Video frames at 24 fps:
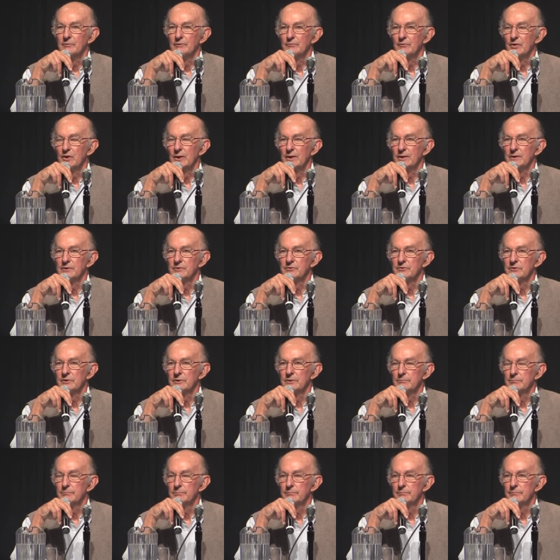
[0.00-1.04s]
of
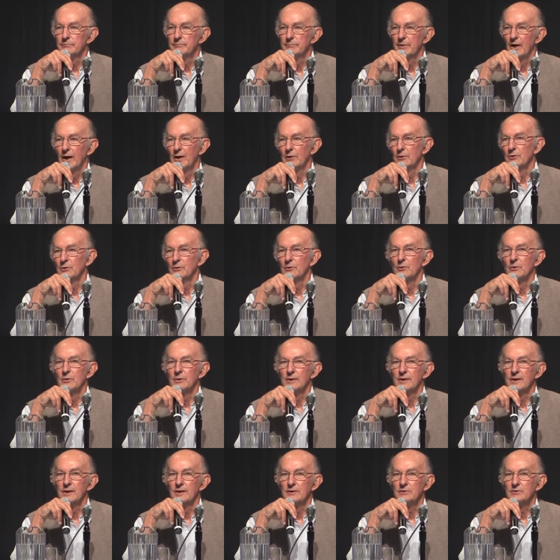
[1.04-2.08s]
Gunnison,
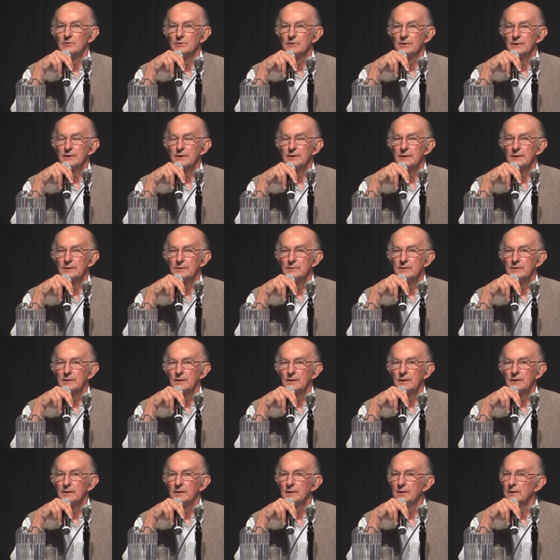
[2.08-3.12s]
Powderhorn actually, and
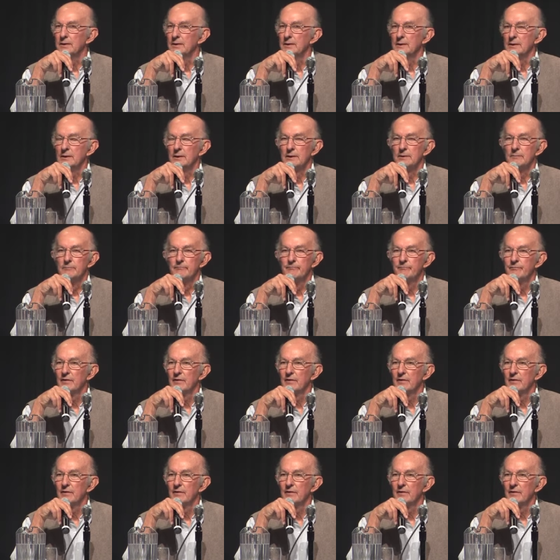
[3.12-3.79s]
uh, he uh,